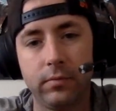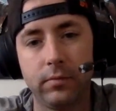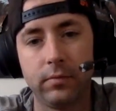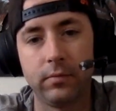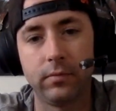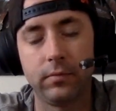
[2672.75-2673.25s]

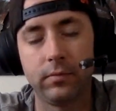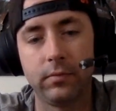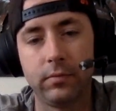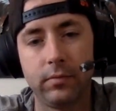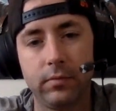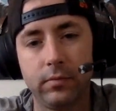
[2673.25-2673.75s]

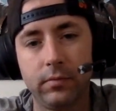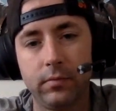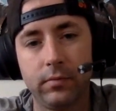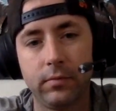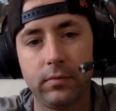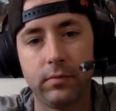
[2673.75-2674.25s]

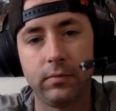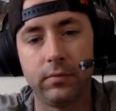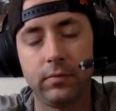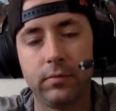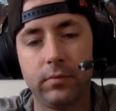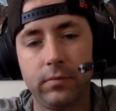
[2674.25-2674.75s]

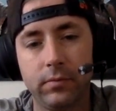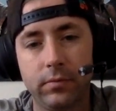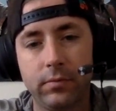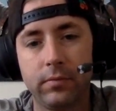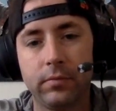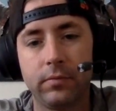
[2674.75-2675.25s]

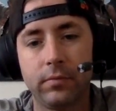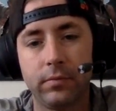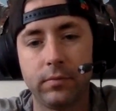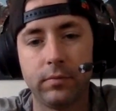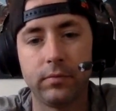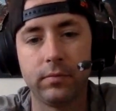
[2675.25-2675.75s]

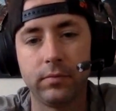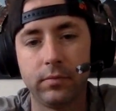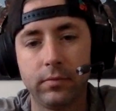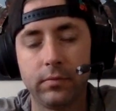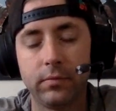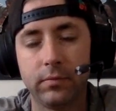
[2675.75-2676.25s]

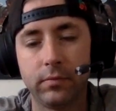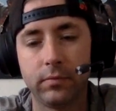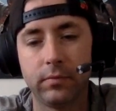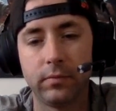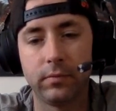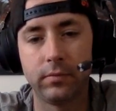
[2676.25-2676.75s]

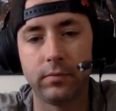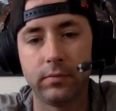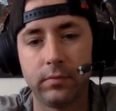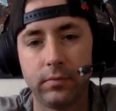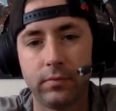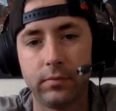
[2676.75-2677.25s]

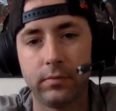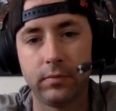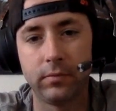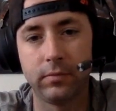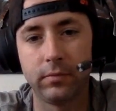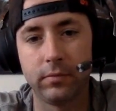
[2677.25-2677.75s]

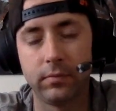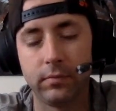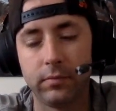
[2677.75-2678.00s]
(not speaking)